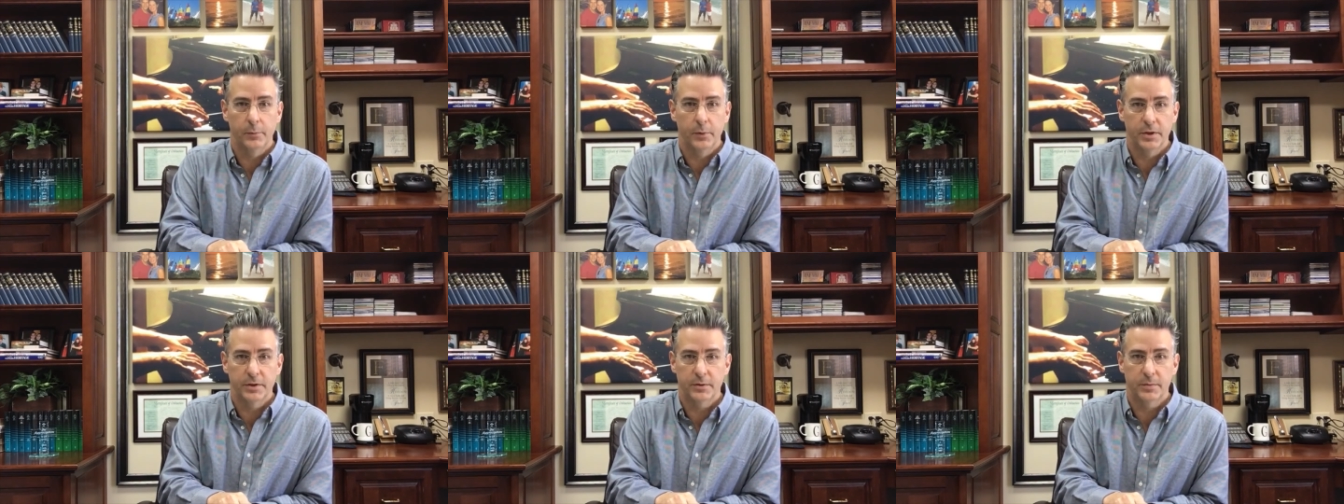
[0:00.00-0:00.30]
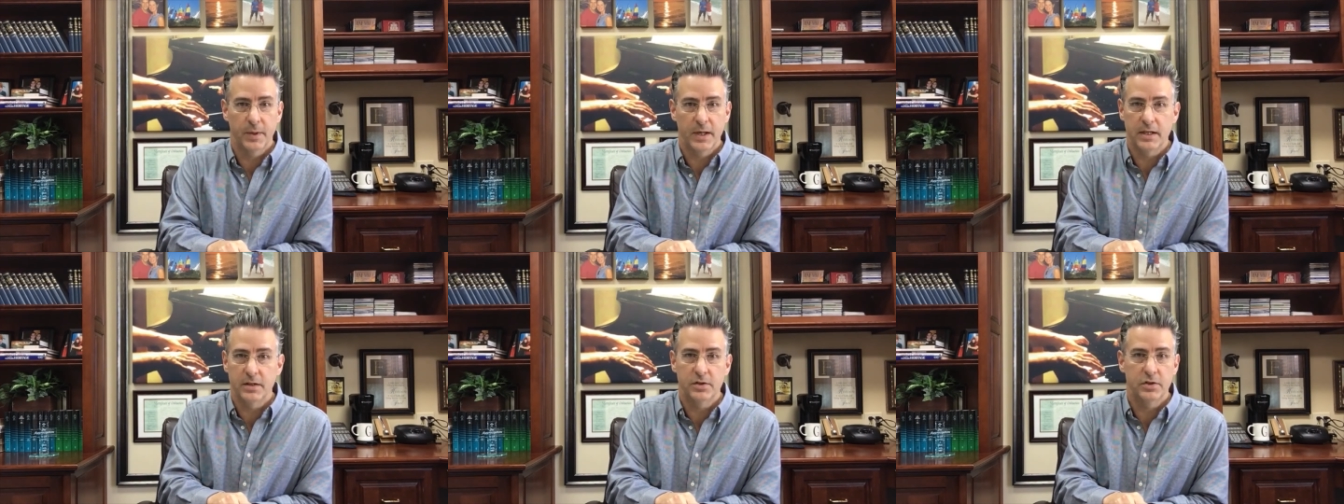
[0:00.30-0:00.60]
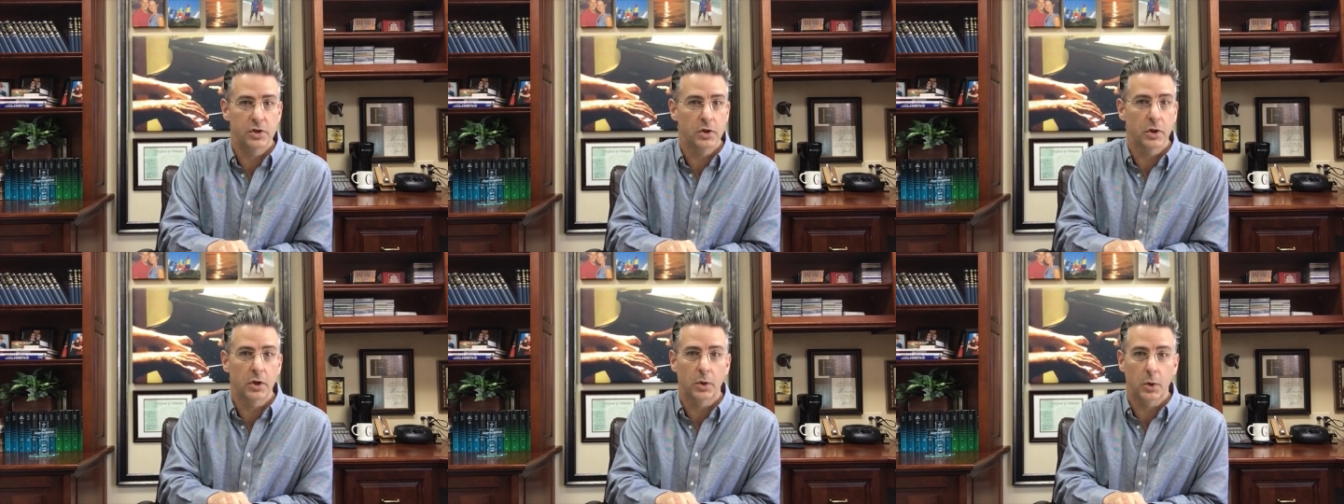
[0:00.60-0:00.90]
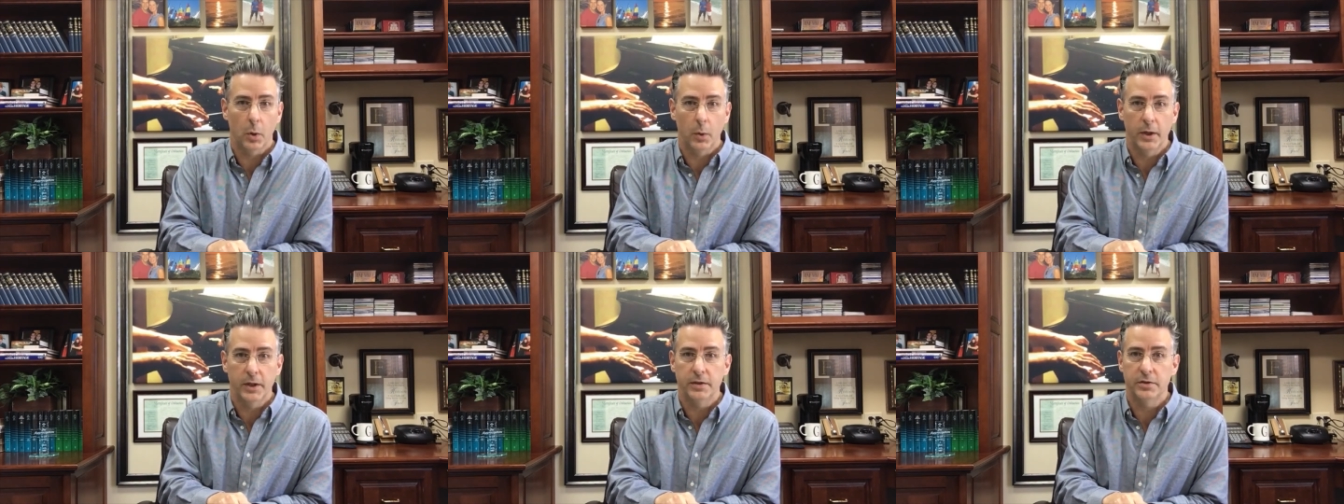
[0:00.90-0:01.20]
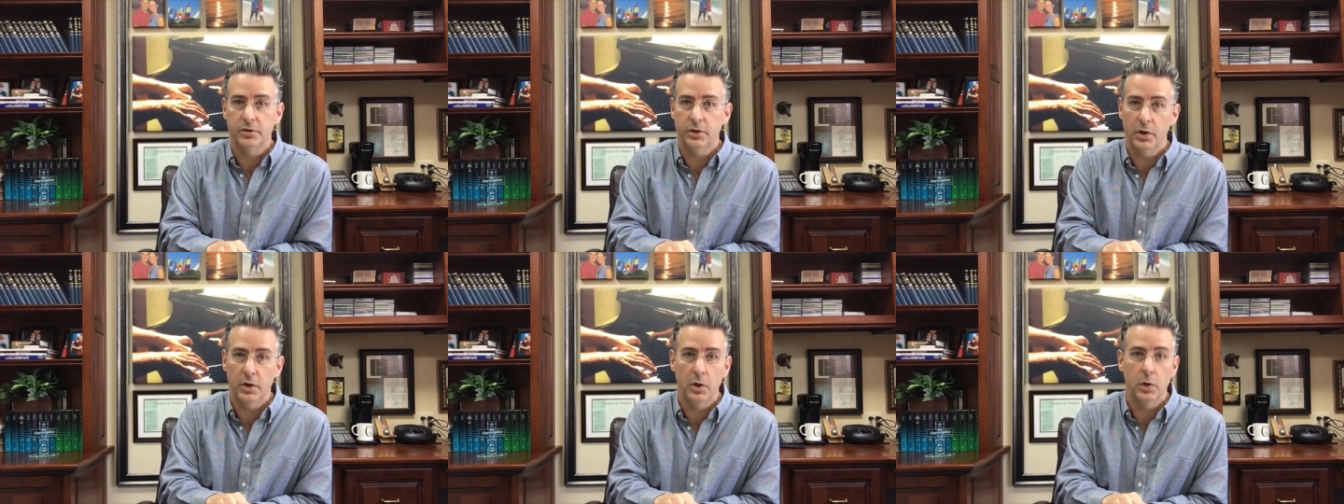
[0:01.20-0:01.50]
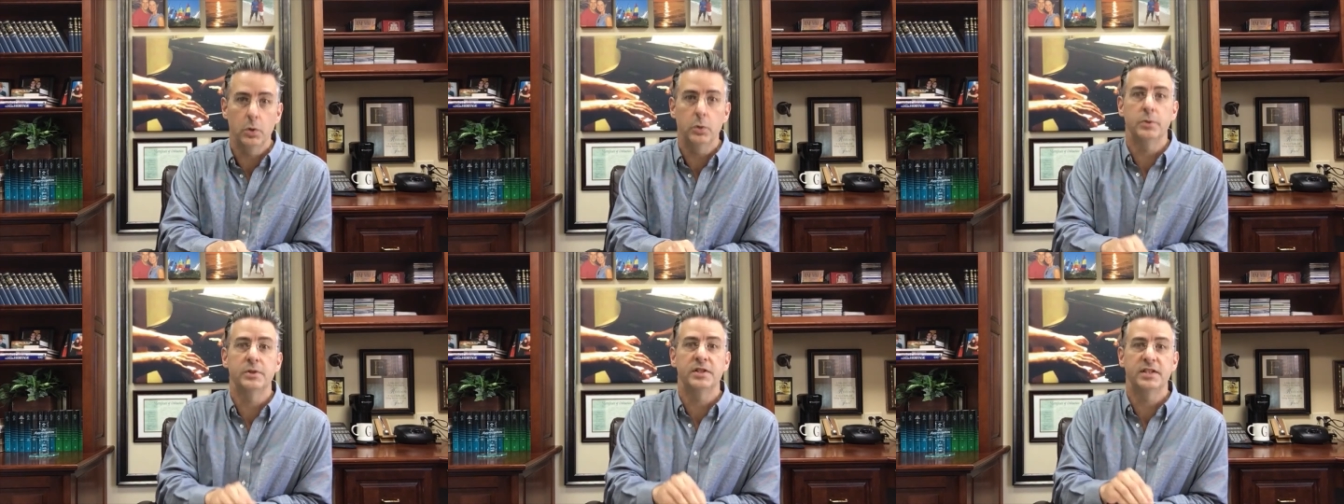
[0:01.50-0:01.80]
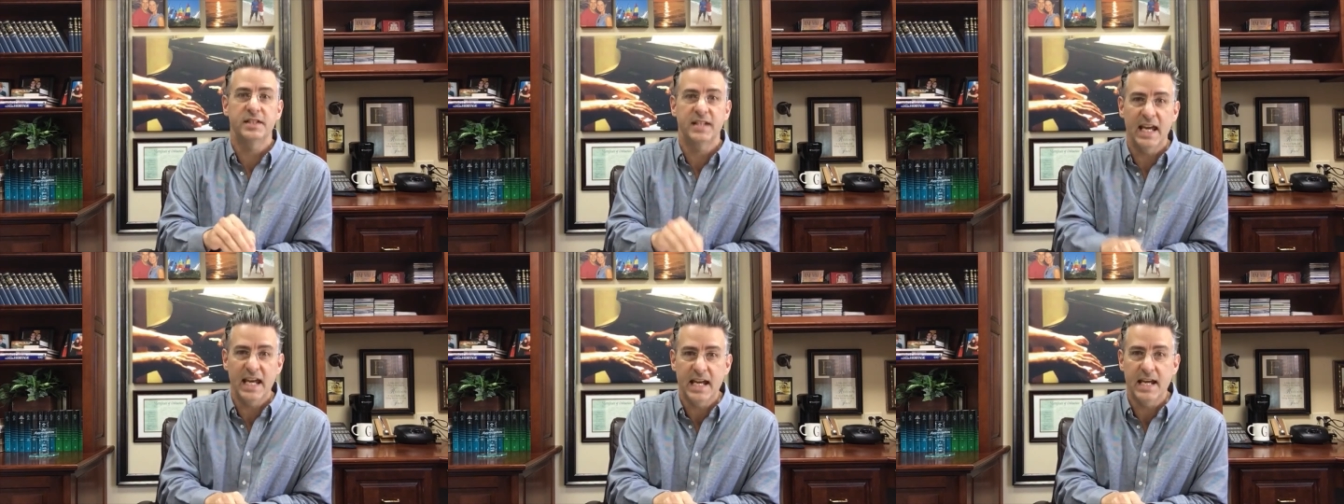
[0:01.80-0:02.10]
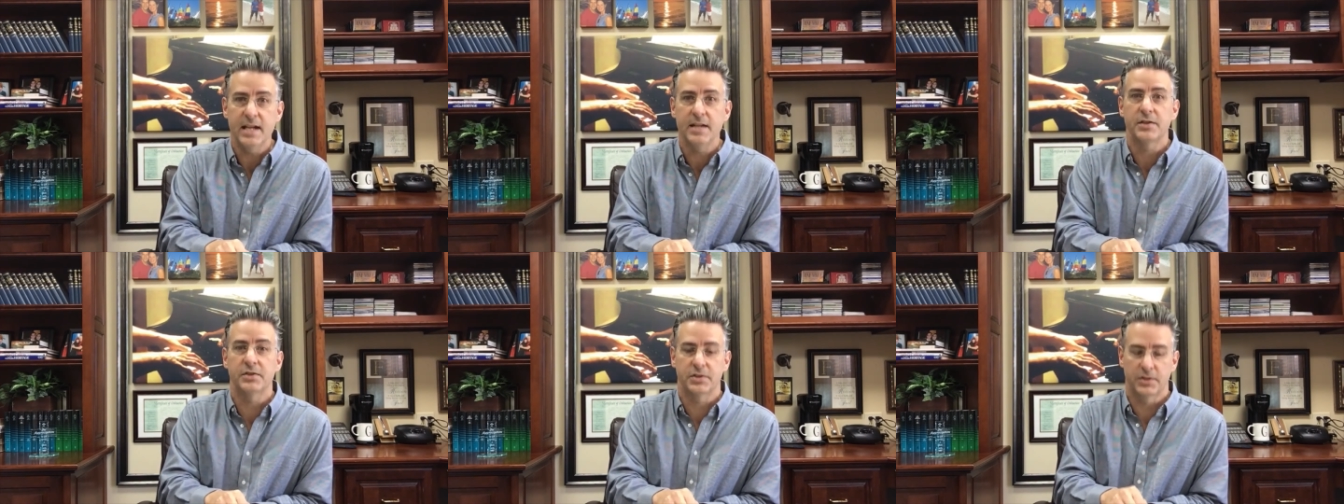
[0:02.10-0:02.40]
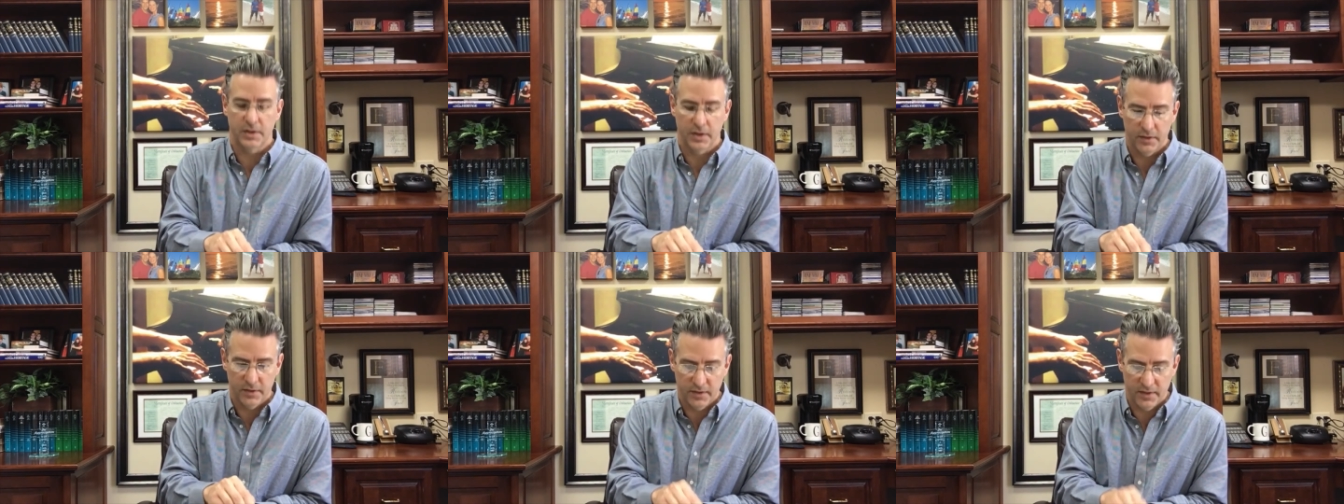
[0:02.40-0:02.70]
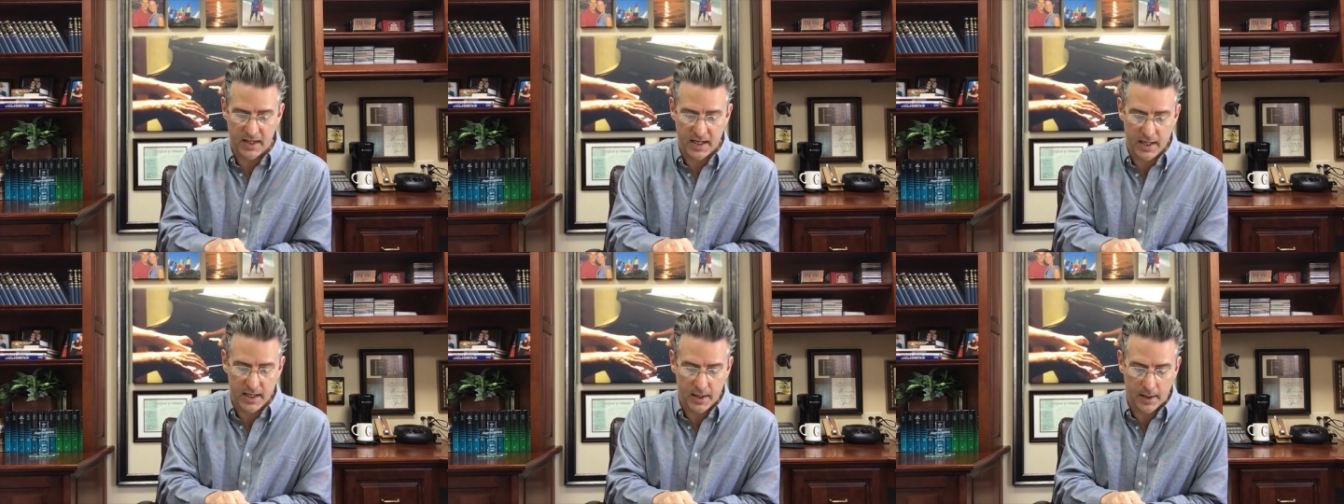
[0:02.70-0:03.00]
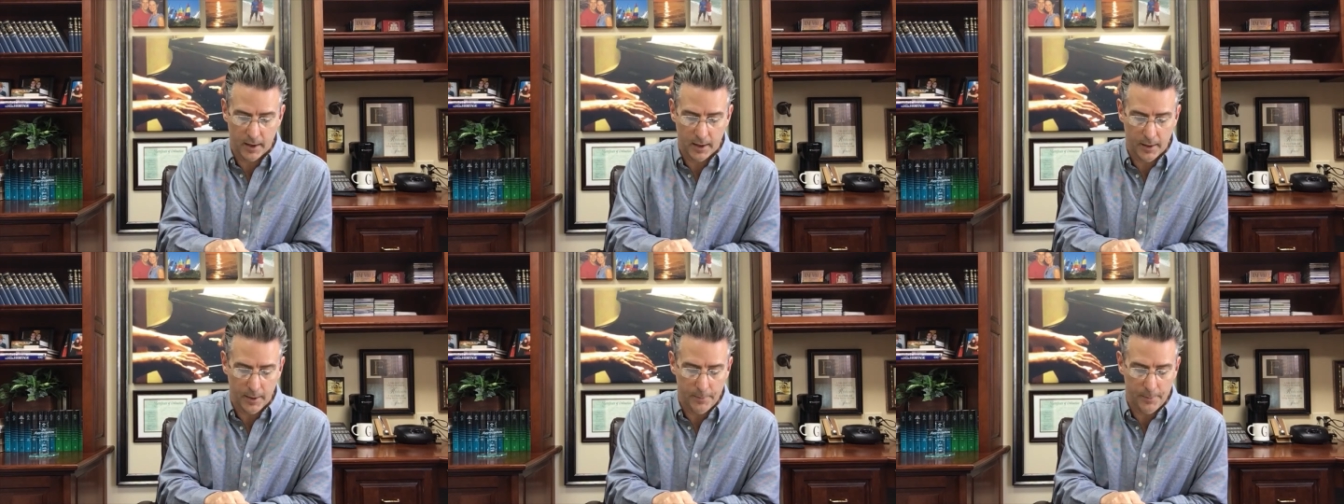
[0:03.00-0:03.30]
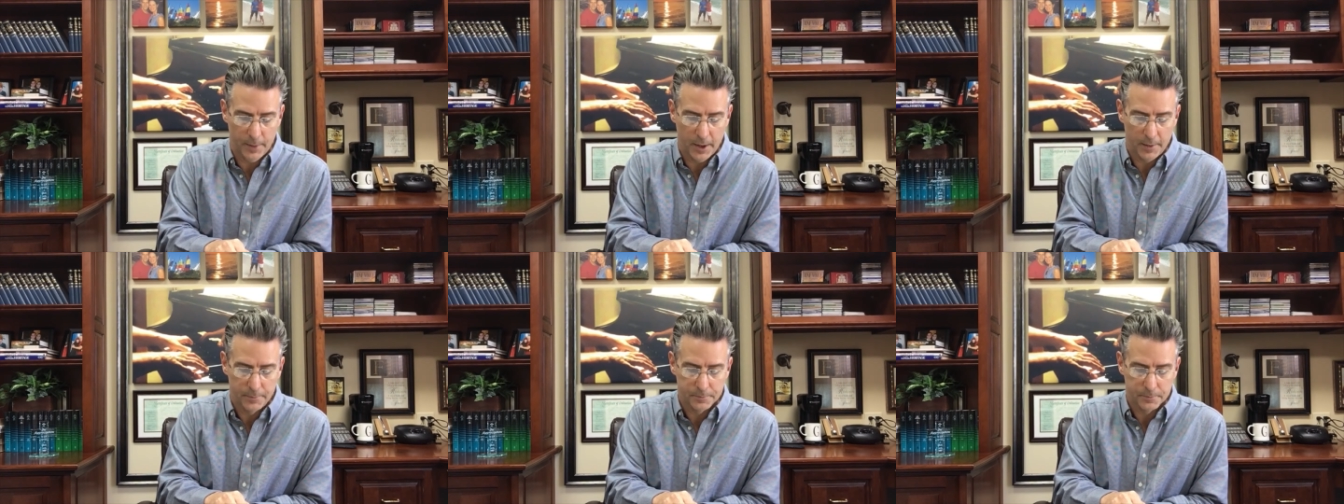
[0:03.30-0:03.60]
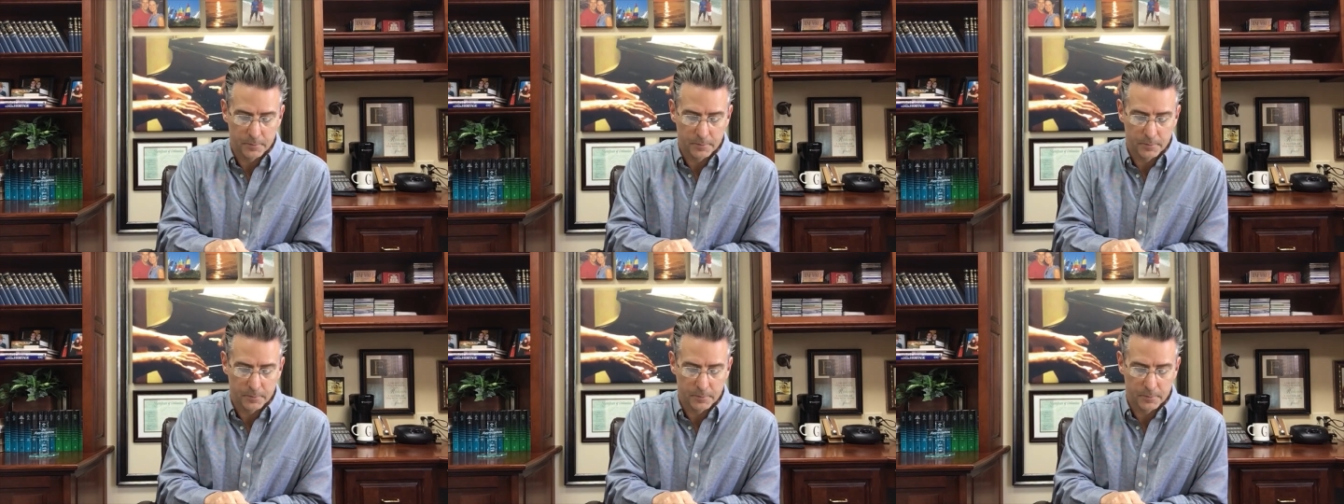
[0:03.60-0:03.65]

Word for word: which means you're going to teach them